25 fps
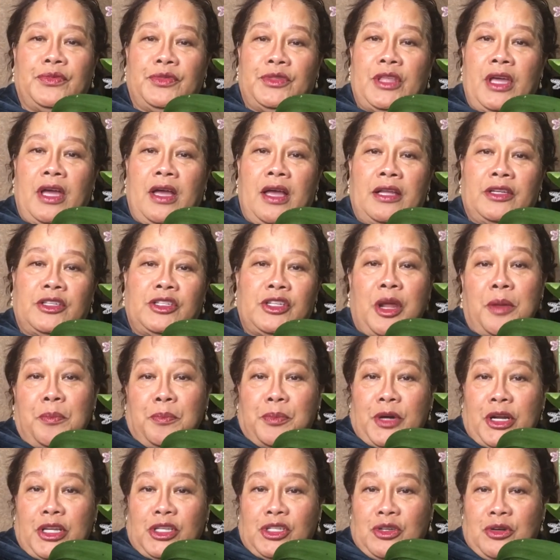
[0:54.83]
the
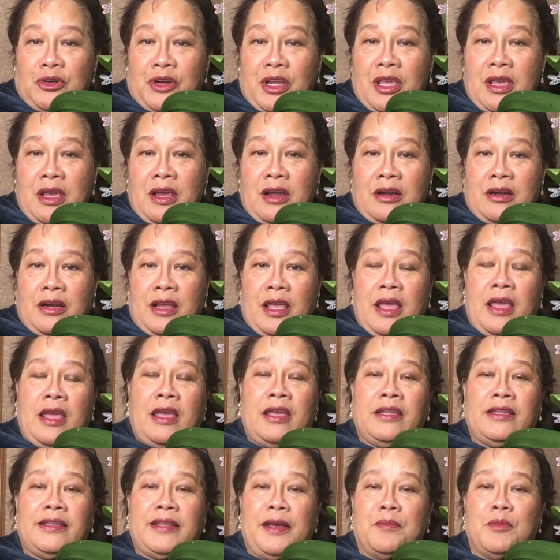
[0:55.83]
temperature here
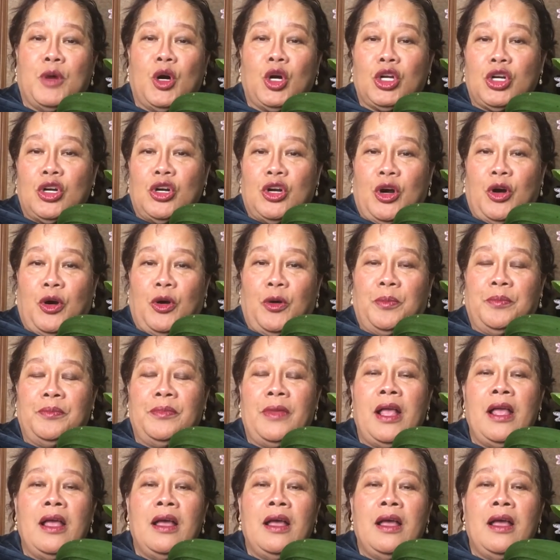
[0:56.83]
in the motorhome,